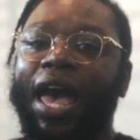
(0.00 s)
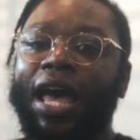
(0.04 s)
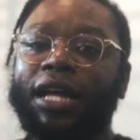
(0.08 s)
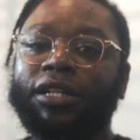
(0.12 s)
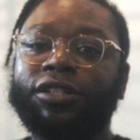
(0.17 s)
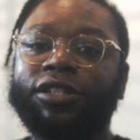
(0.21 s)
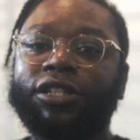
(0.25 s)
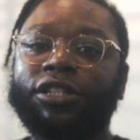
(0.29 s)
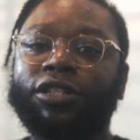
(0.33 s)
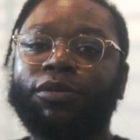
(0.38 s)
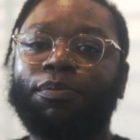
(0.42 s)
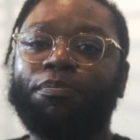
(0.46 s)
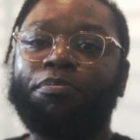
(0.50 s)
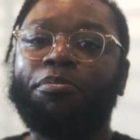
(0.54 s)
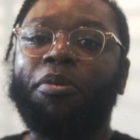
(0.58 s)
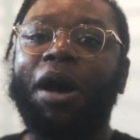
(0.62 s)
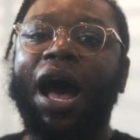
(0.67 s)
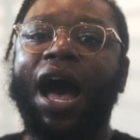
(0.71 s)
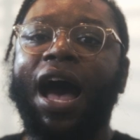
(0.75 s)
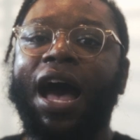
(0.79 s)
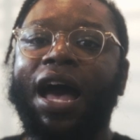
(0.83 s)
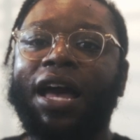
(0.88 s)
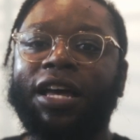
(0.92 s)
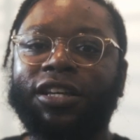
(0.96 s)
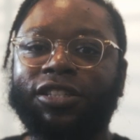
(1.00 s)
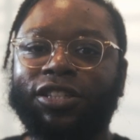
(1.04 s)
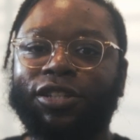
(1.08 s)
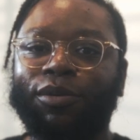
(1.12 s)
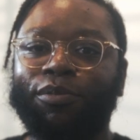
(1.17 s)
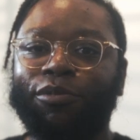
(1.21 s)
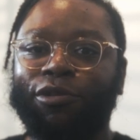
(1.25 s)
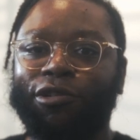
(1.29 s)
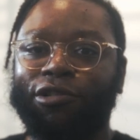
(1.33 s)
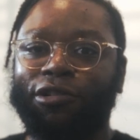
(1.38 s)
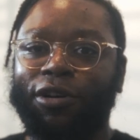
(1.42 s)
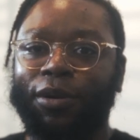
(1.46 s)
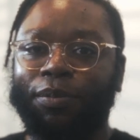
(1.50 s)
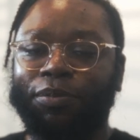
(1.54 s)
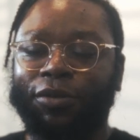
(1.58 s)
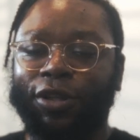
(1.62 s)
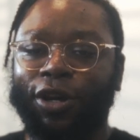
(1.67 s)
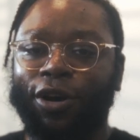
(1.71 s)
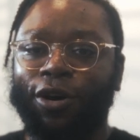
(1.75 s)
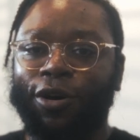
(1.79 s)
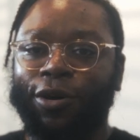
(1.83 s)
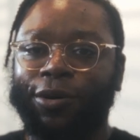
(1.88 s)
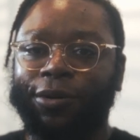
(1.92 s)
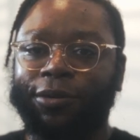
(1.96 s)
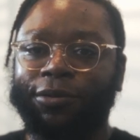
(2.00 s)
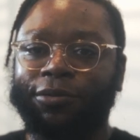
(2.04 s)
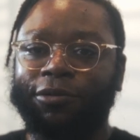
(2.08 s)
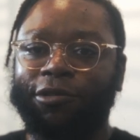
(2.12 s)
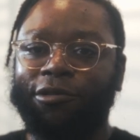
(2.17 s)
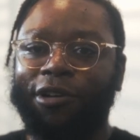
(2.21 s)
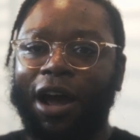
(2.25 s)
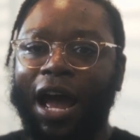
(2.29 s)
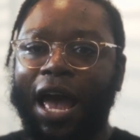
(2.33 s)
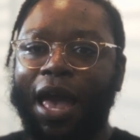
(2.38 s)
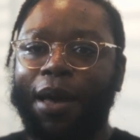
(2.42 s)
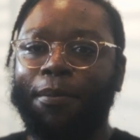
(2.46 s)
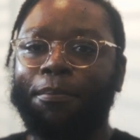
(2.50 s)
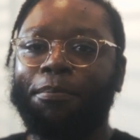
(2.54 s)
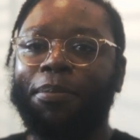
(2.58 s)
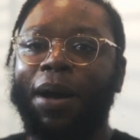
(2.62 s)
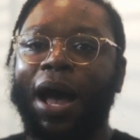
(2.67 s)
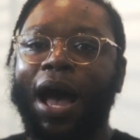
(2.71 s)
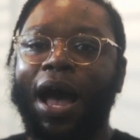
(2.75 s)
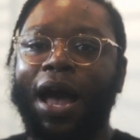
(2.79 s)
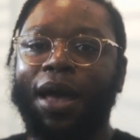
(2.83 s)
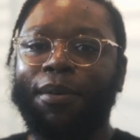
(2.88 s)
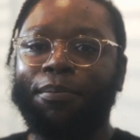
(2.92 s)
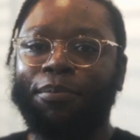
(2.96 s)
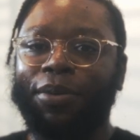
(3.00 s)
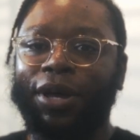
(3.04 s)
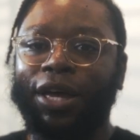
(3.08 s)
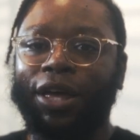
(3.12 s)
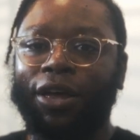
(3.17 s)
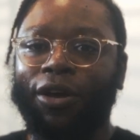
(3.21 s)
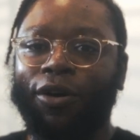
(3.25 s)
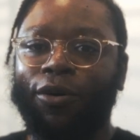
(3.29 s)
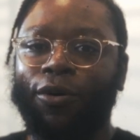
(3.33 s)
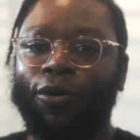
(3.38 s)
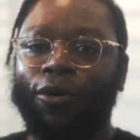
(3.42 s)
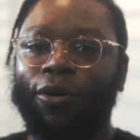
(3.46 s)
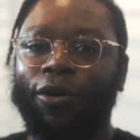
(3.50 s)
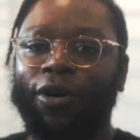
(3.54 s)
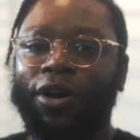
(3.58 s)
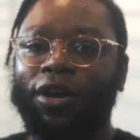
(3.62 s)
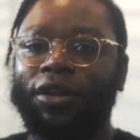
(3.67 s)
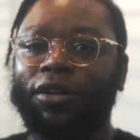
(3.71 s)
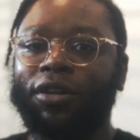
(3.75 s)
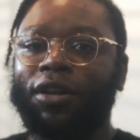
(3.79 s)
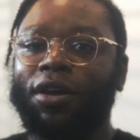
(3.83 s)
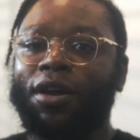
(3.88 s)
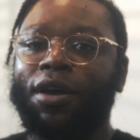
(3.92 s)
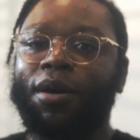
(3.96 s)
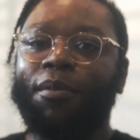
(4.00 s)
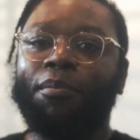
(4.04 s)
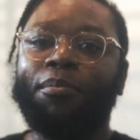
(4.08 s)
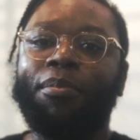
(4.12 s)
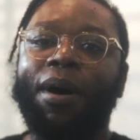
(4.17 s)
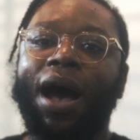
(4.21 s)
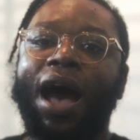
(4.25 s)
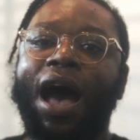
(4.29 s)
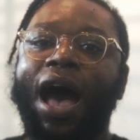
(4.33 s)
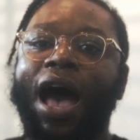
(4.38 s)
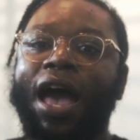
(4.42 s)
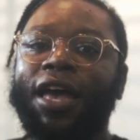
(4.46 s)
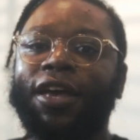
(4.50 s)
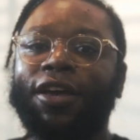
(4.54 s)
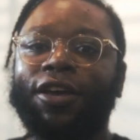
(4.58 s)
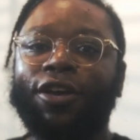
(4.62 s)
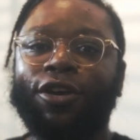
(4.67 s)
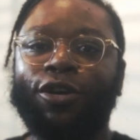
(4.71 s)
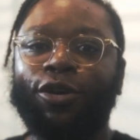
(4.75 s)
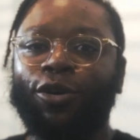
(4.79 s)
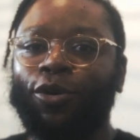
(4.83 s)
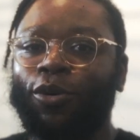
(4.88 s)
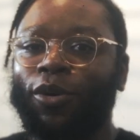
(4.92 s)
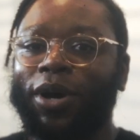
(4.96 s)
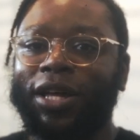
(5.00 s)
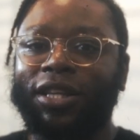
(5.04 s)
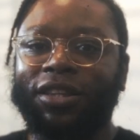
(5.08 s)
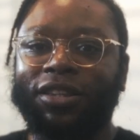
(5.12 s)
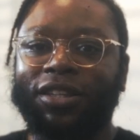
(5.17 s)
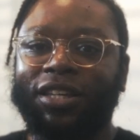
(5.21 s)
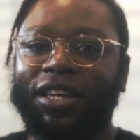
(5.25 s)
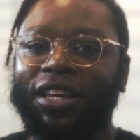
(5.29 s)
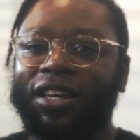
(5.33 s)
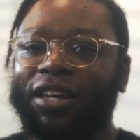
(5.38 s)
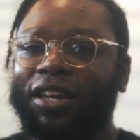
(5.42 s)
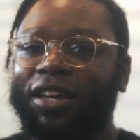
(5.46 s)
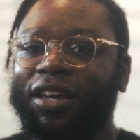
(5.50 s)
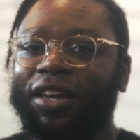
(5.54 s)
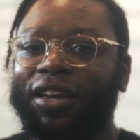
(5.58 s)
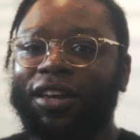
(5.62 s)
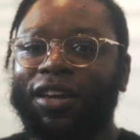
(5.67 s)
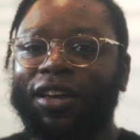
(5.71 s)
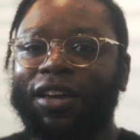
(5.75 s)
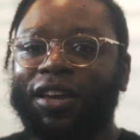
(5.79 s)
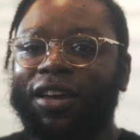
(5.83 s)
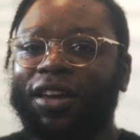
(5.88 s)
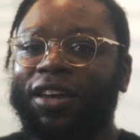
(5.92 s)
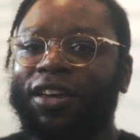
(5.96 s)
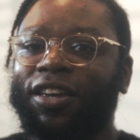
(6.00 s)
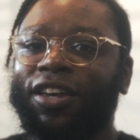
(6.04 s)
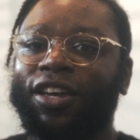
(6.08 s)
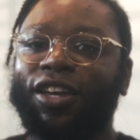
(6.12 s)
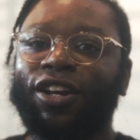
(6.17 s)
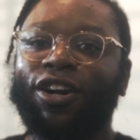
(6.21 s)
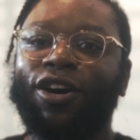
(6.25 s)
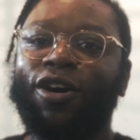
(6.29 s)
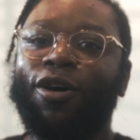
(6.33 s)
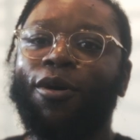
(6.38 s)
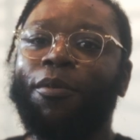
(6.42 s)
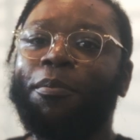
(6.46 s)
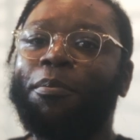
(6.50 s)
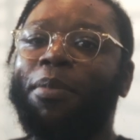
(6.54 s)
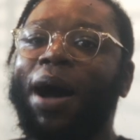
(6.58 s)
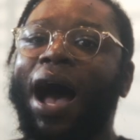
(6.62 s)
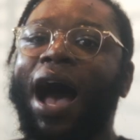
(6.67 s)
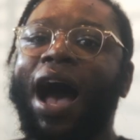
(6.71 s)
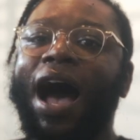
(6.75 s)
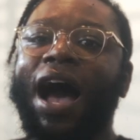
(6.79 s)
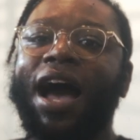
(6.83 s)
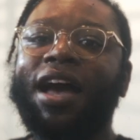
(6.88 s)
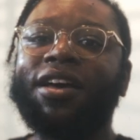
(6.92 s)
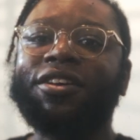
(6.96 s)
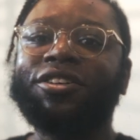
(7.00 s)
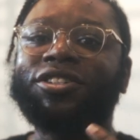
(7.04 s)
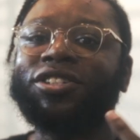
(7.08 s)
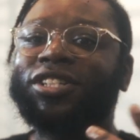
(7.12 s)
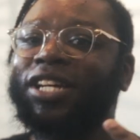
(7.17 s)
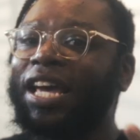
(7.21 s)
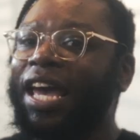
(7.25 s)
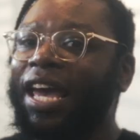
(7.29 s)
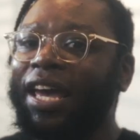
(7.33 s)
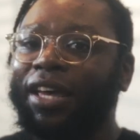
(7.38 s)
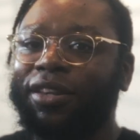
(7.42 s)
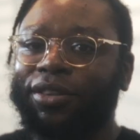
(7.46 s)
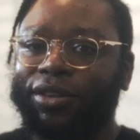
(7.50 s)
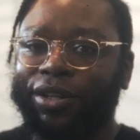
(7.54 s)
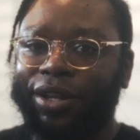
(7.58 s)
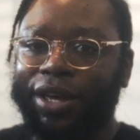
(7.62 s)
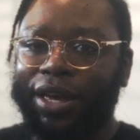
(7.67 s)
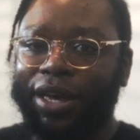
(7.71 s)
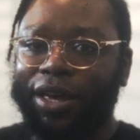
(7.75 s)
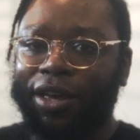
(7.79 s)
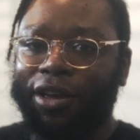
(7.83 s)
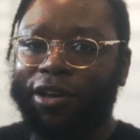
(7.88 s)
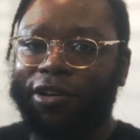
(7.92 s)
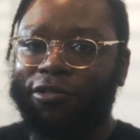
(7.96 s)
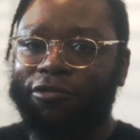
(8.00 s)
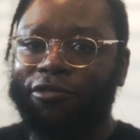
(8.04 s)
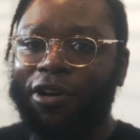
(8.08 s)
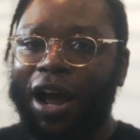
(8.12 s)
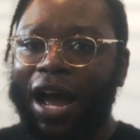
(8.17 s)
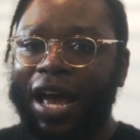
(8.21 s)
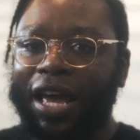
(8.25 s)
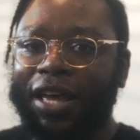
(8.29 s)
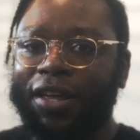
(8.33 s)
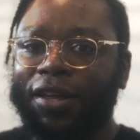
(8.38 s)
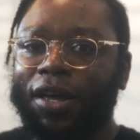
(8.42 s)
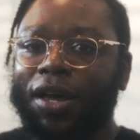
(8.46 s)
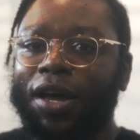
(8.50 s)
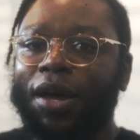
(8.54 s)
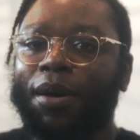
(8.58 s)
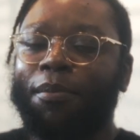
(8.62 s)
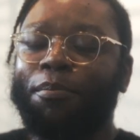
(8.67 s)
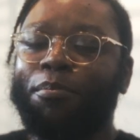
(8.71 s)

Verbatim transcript: And just buy some crypto, right? Buy Bitcoin, buy QNT, you know, buy Chainlink, right?